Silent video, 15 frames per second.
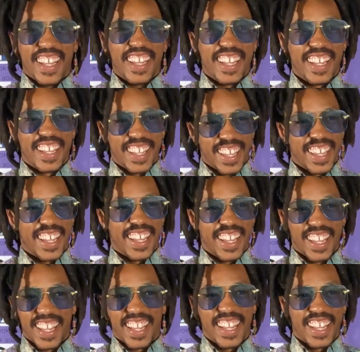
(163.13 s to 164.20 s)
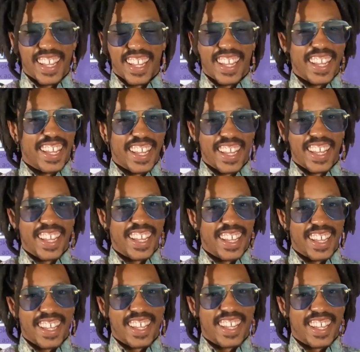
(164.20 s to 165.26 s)
like, is it always, and if they don't go well, is
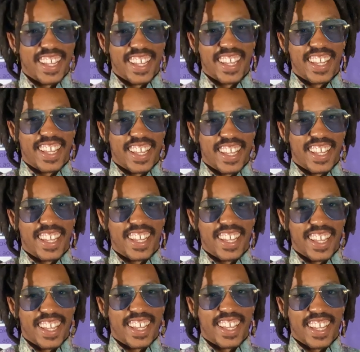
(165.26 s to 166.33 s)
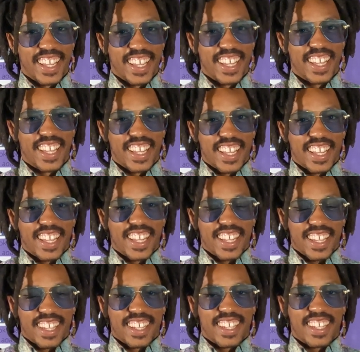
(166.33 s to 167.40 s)
it mostly like a promoter thing, or is it the
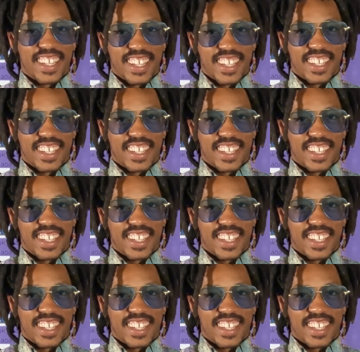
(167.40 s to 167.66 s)
venue?